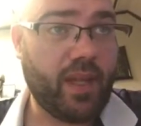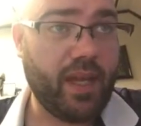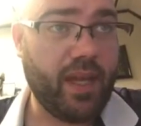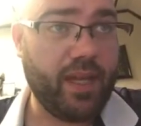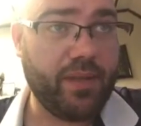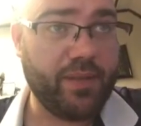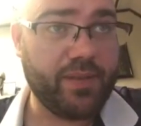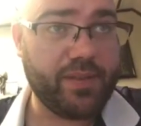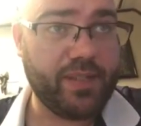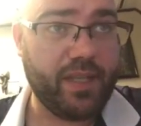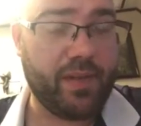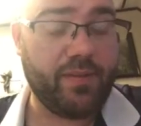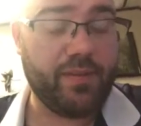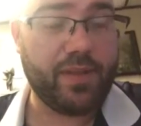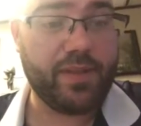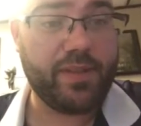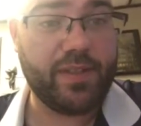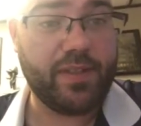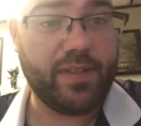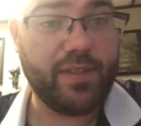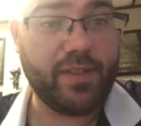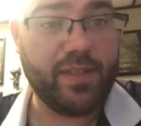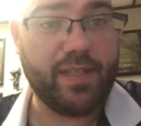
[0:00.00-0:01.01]
I know some of
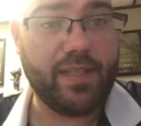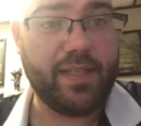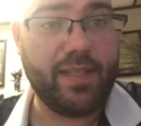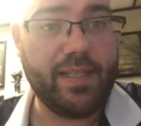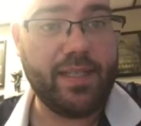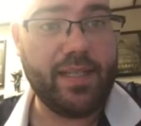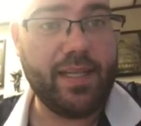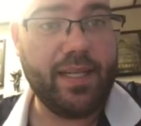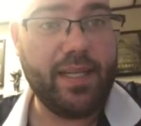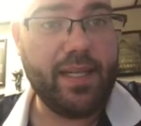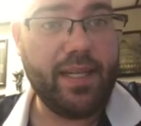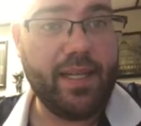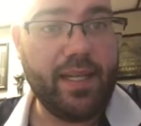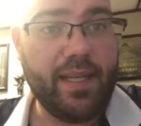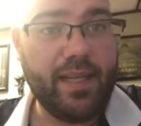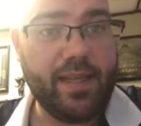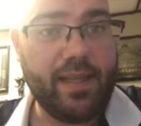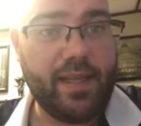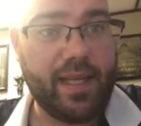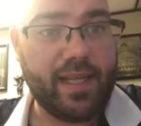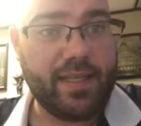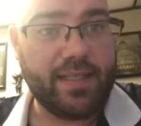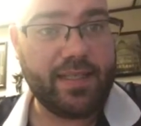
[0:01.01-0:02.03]
us are in the
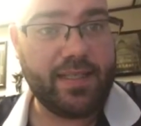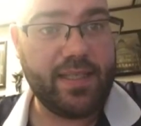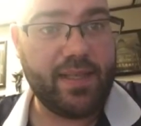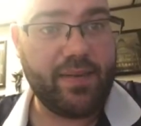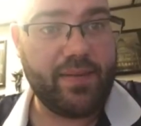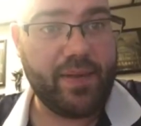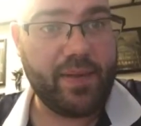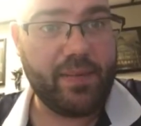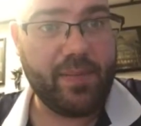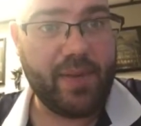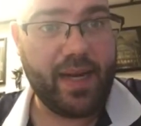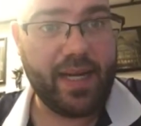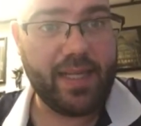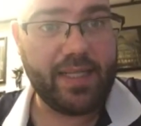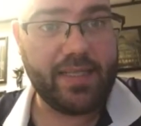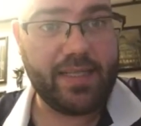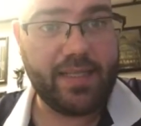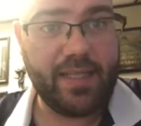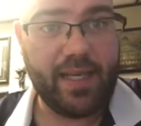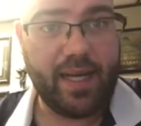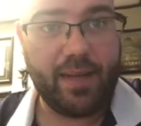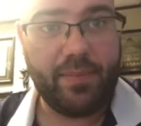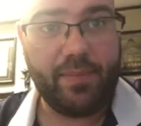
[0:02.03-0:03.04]
Thanksgiving
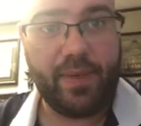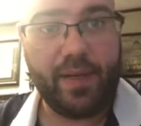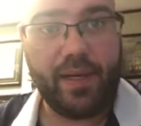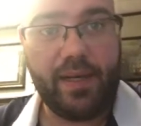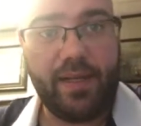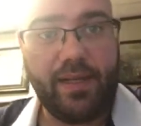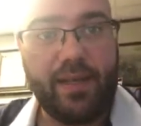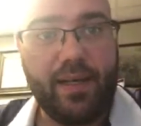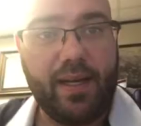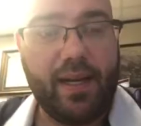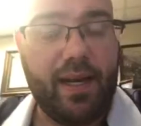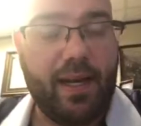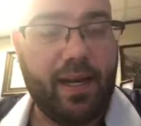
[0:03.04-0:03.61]
mindset, but